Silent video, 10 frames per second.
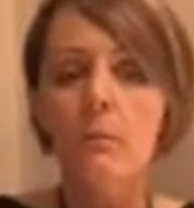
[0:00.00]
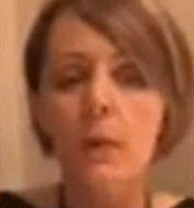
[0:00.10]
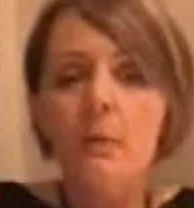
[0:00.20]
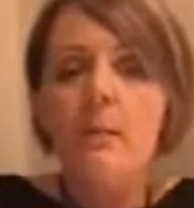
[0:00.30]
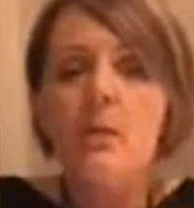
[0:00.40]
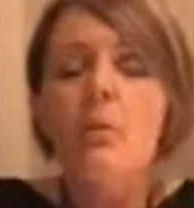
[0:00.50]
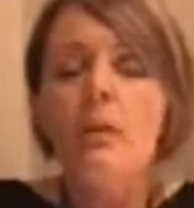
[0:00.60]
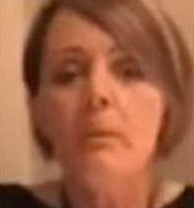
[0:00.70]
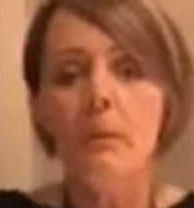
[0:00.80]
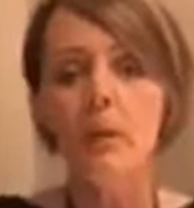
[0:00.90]
I mean, so
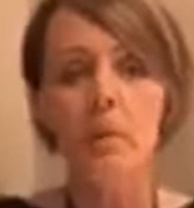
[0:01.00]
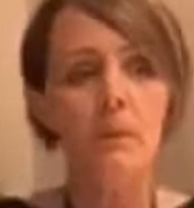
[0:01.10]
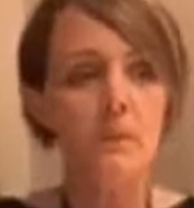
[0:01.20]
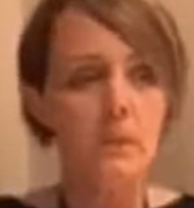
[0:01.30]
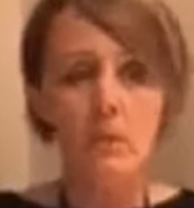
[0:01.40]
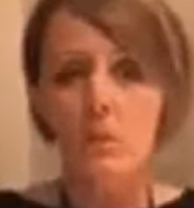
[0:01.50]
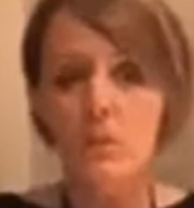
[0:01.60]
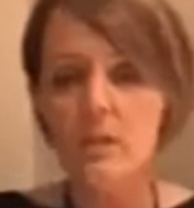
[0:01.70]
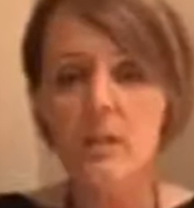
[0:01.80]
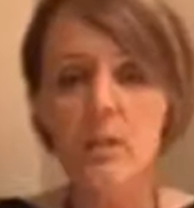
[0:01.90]
many companies, I don't know,
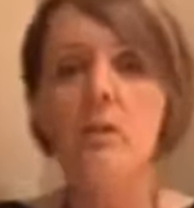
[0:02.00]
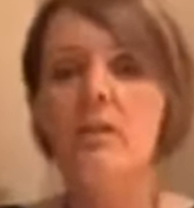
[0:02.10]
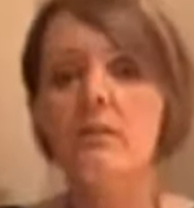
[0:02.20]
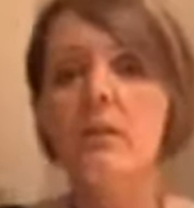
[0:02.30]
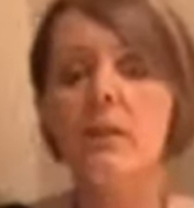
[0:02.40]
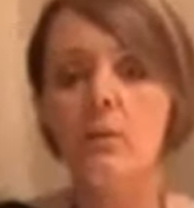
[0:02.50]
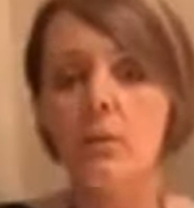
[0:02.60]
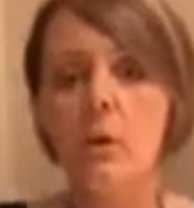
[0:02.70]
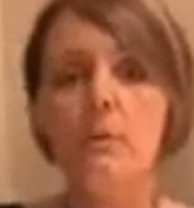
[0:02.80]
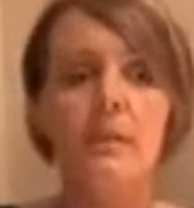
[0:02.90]
60, 70,000
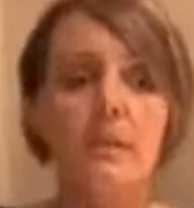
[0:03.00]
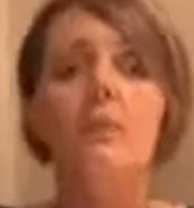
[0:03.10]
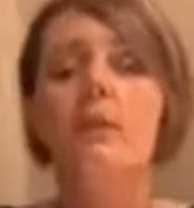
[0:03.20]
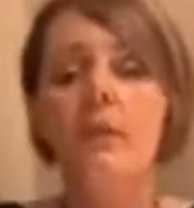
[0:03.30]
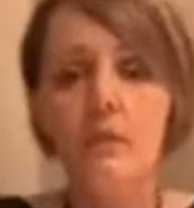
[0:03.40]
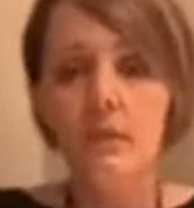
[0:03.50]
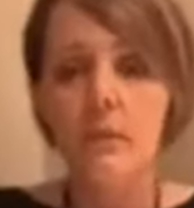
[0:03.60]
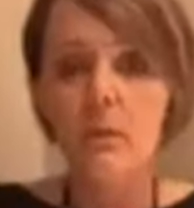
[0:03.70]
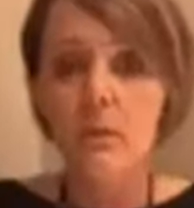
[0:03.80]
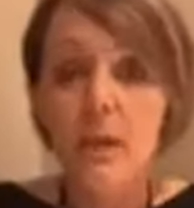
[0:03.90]
companies have
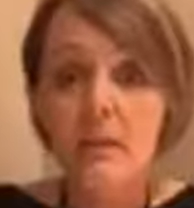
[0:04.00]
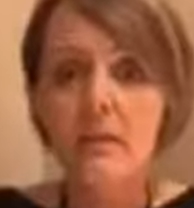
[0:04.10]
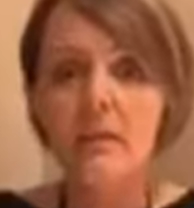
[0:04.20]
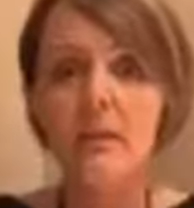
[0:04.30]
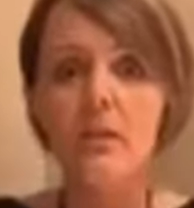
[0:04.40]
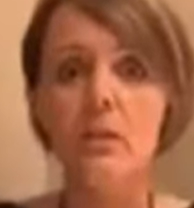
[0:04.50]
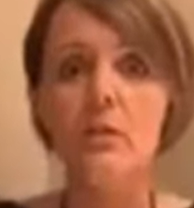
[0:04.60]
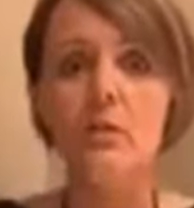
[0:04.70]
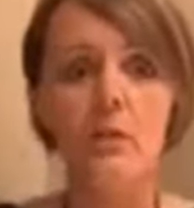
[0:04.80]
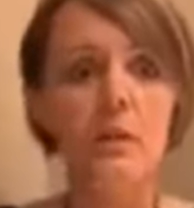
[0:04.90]
been created in this
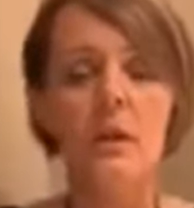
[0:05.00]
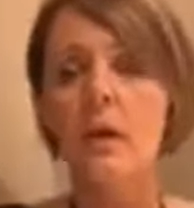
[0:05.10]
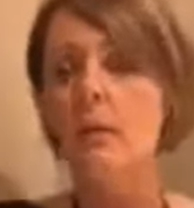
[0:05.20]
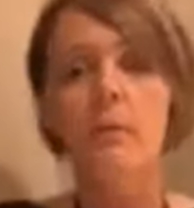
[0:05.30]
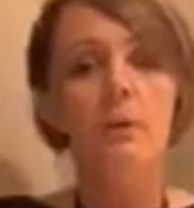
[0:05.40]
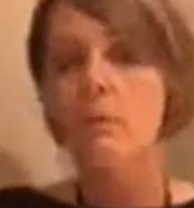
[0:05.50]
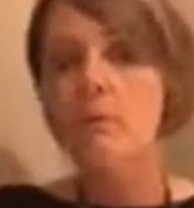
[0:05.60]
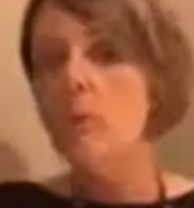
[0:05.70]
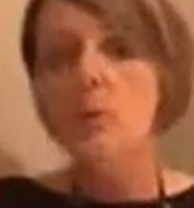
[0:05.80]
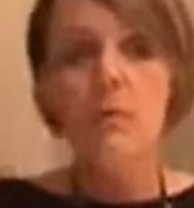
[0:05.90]
industry, but
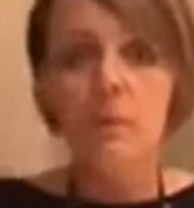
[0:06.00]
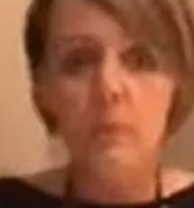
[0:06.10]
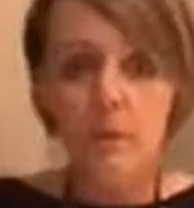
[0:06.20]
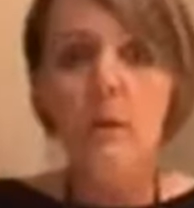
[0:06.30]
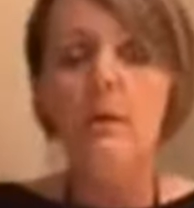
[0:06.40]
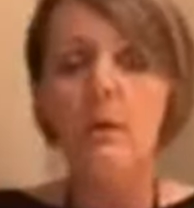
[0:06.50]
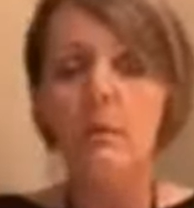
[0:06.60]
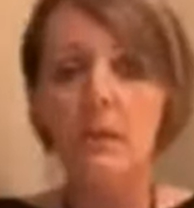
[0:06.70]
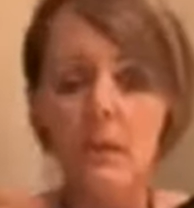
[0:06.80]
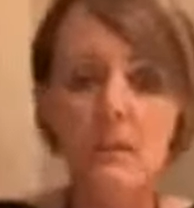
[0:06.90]
most of them are gone. I
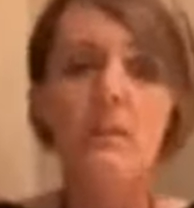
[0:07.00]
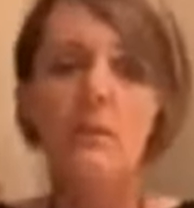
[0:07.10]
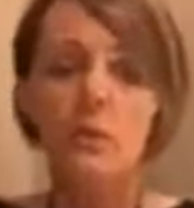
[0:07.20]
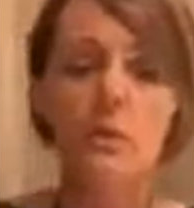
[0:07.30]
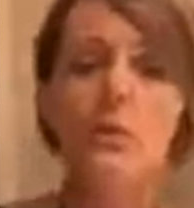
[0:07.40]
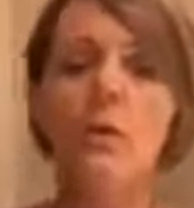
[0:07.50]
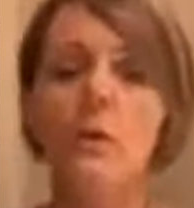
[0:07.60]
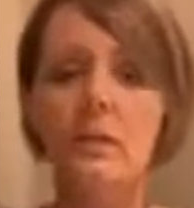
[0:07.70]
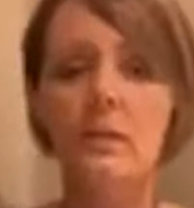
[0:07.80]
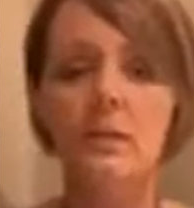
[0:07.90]
mean, they just go,
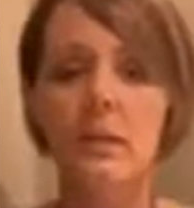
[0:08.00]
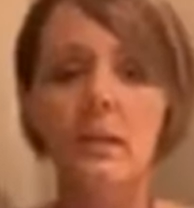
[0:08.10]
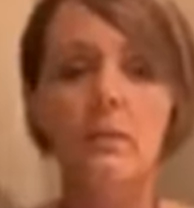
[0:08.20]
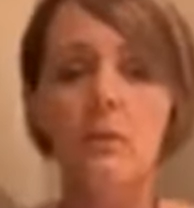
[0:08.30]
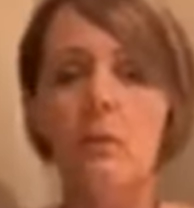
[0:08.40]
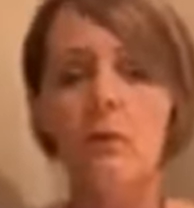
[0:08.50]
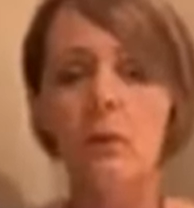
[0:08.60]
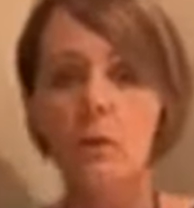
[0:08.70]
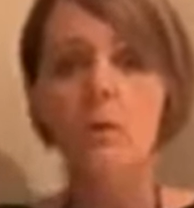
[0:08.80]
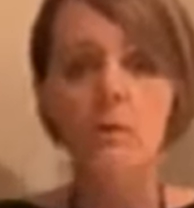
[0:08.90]
it's like a revolving
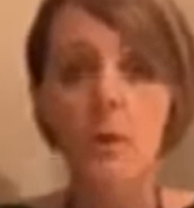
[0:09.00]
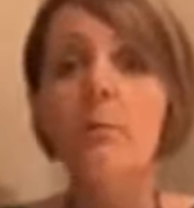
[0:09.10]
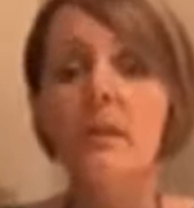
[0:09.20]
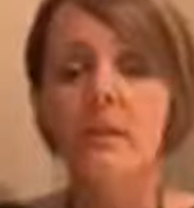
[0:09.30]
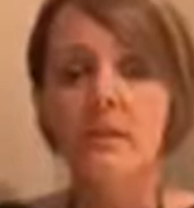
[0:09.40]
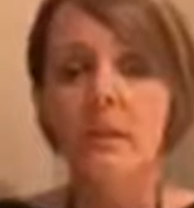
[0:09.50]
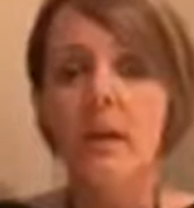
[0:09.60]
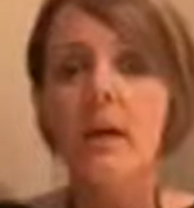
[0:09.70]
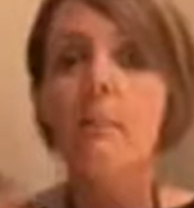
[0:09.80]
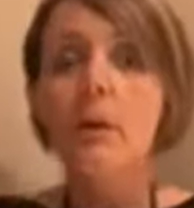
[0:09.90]
door of companies.
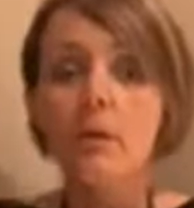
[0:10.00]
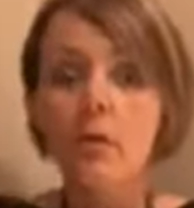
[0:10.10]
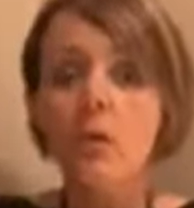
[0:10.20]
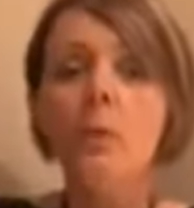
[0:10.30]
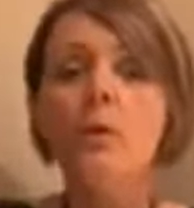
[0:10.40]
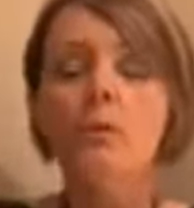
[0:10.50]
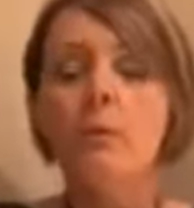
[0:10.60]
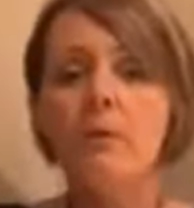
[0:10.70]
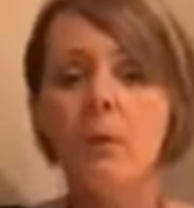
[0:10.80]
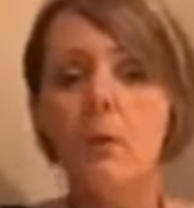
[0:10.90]
But you want to
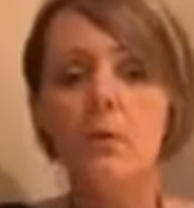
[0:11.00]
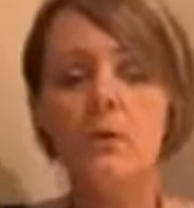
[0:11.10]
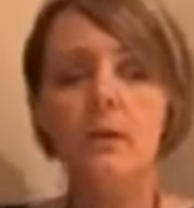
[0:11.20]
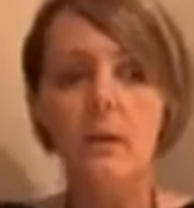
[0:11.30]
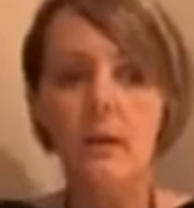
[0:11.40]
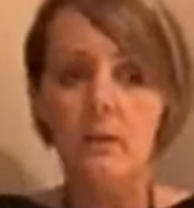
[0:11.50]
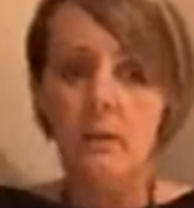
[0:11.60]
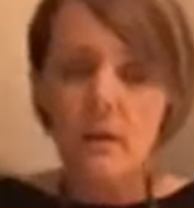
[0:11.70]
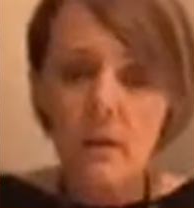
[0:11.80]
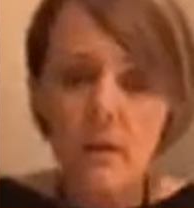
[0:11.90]
be with those that are
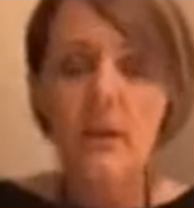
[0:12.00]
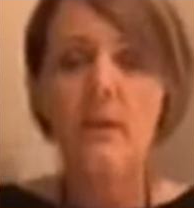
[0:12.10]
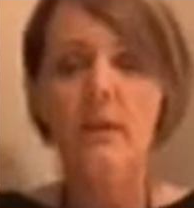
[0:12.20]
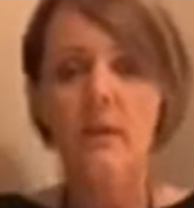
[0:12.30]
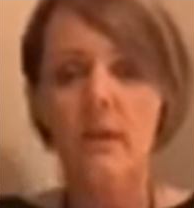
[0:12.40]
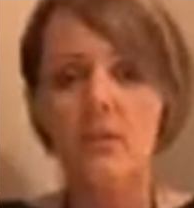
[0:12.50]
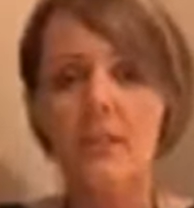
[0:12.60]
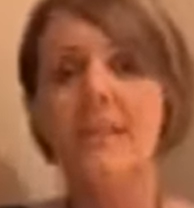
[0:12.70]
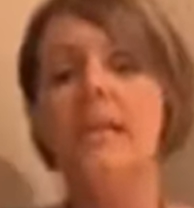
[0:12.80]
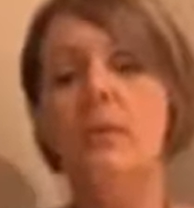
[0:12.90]
there, that have
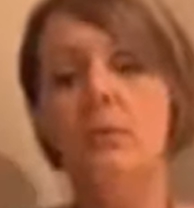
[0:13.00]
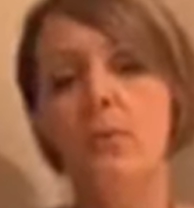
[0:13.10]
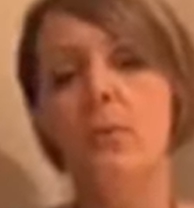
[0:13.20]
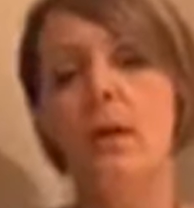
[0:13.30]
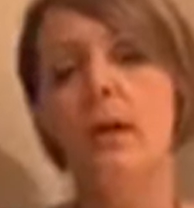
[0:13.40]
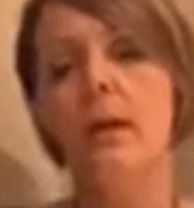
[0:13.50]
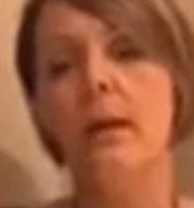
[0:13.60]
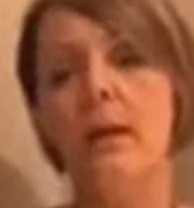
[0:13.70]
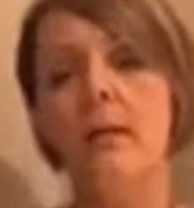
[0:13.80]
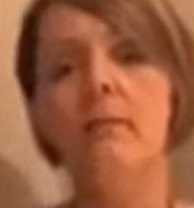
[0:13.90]
stayed for a while.
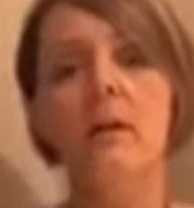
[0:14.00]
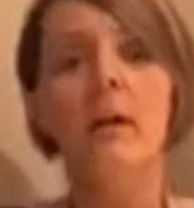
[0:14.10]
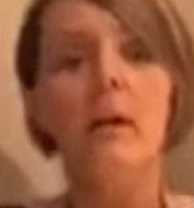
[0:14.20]
And